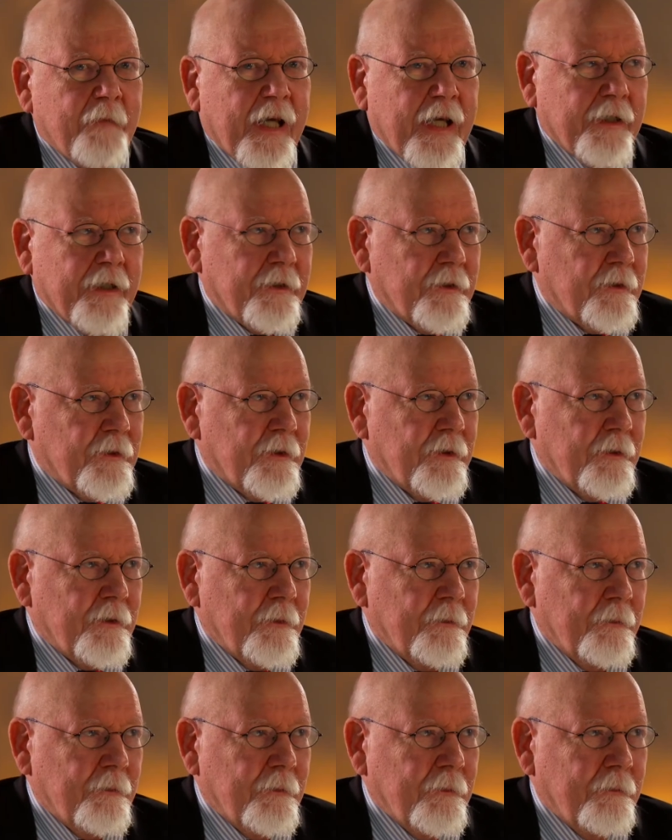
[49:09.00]
it
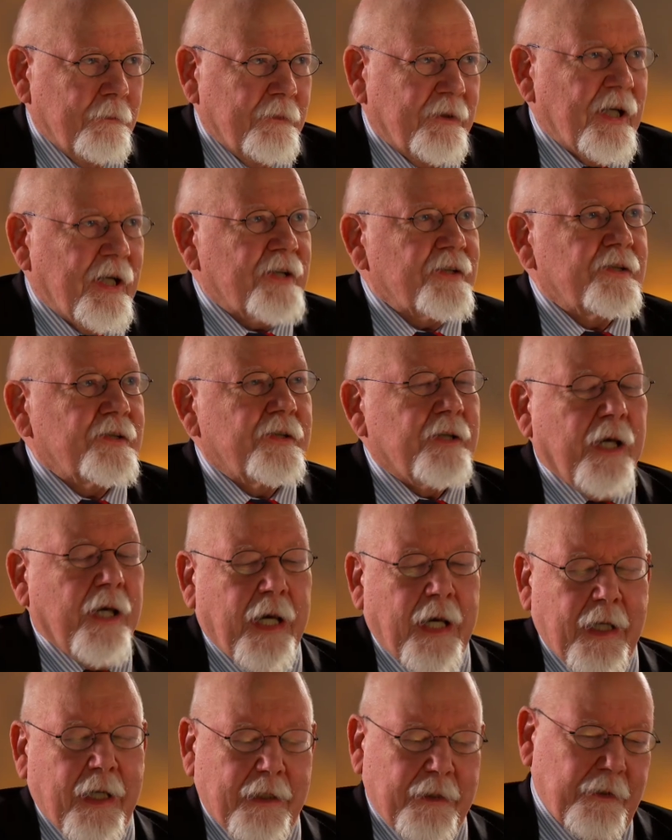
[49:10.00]
does
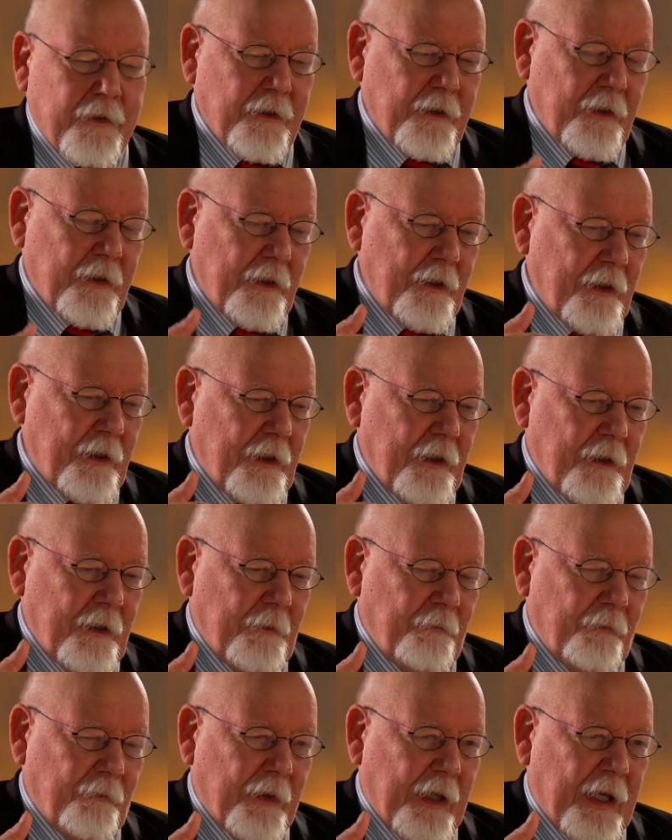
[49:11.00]
add
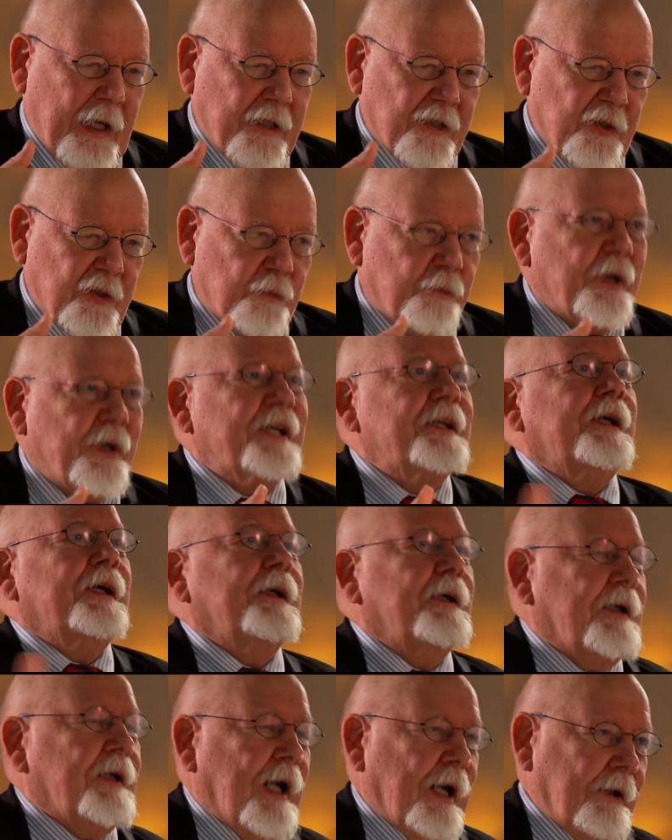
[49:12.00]
a
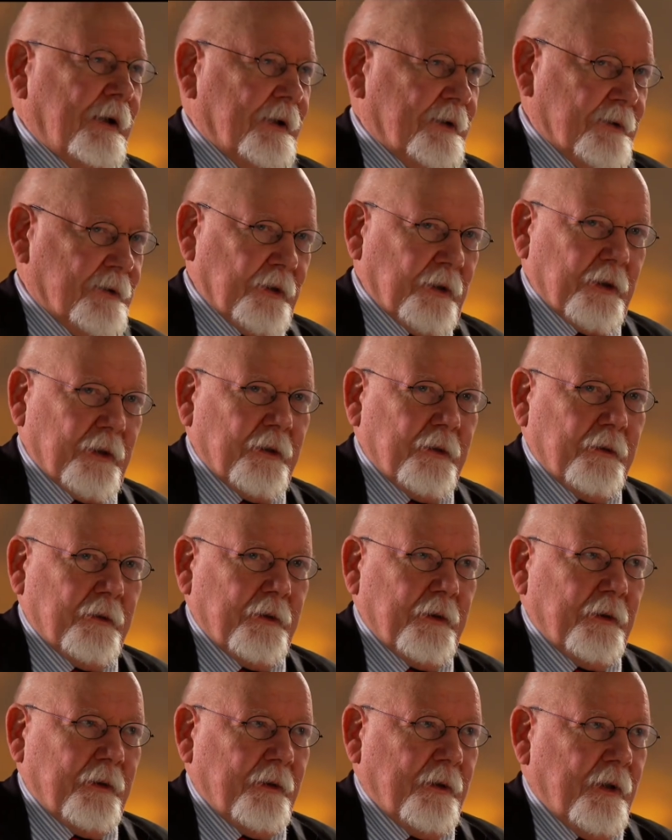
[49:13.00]
spreading character
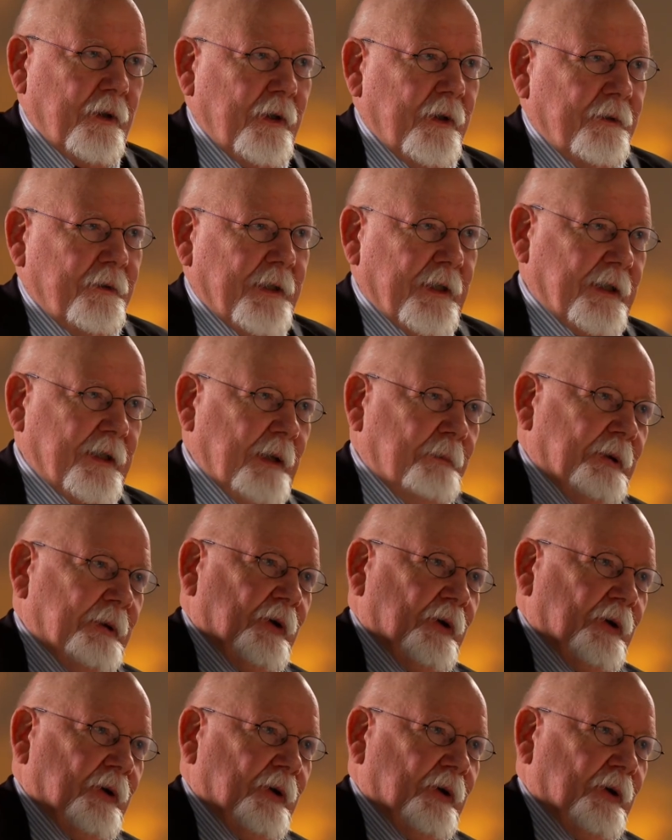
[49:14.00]
that can be